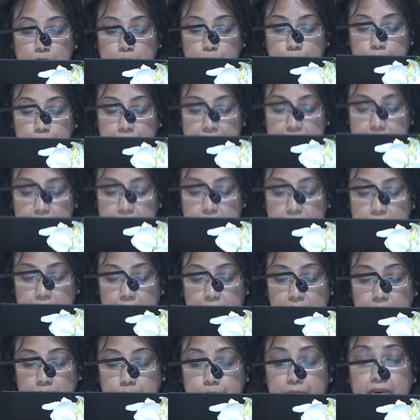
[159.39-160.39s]
Blessed
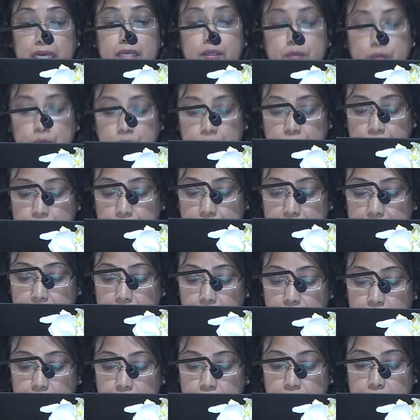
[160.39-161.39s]
in My Own
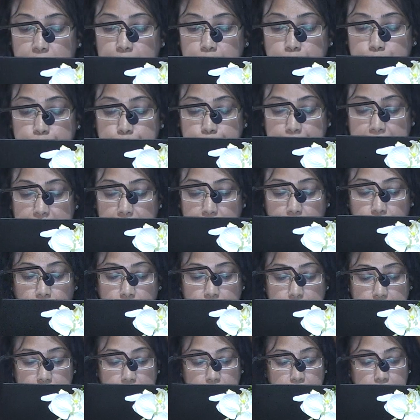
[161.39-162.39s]
Way,
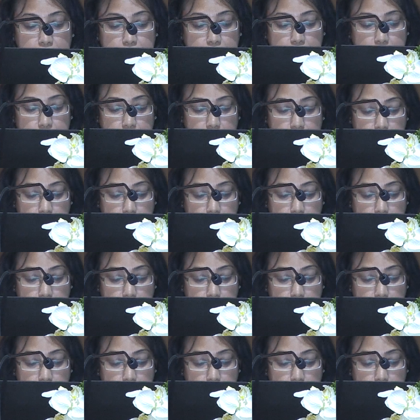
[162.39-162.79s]
Pedagogical